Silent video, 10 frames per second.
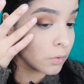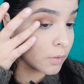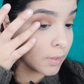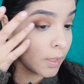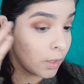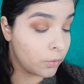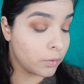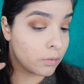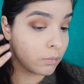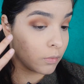see how
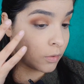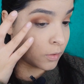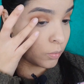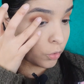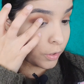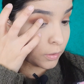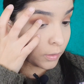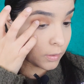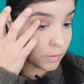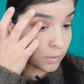it's more
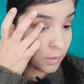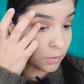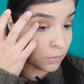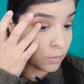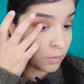intense now?